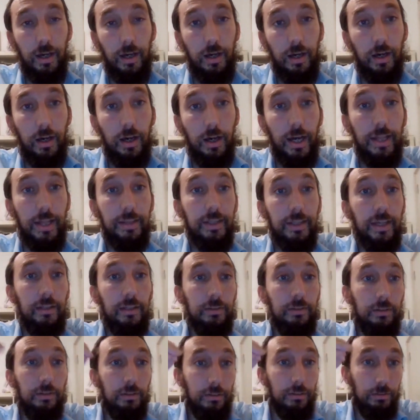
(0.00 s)
And
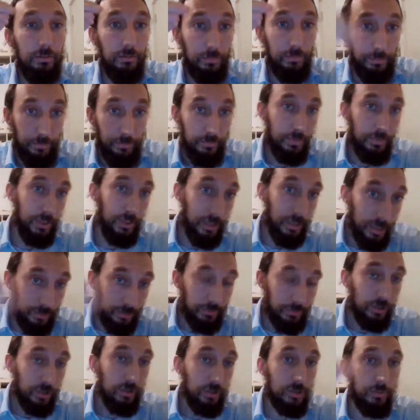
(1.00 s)
then
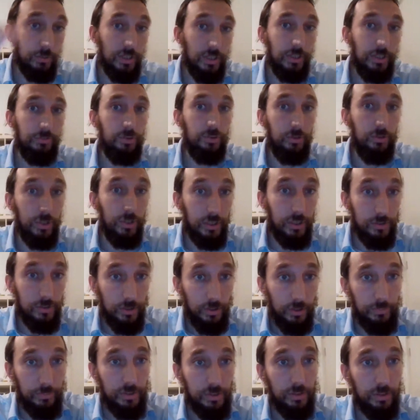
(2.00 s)
here, because we have 2 days
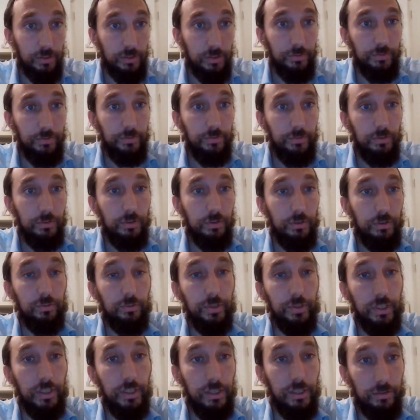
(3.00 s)
Yom Tov,
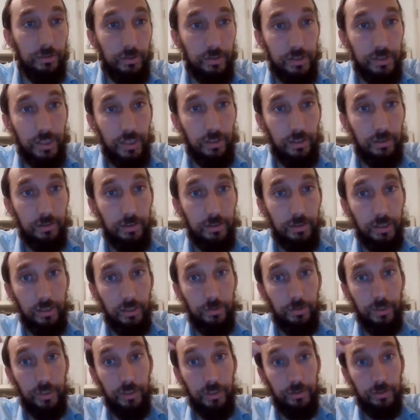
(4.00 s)
you read, on the second day,
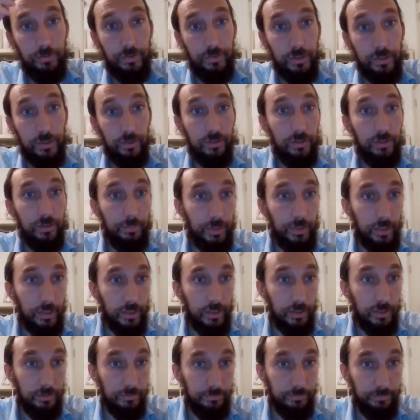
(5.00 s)
you read the Zot
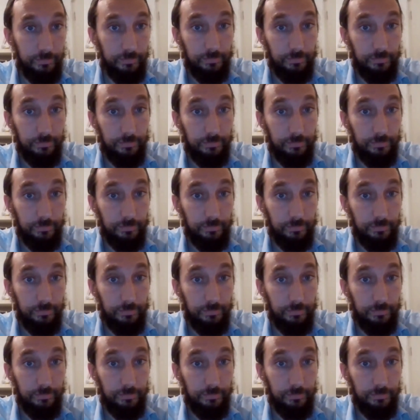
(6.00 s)
HaBracha,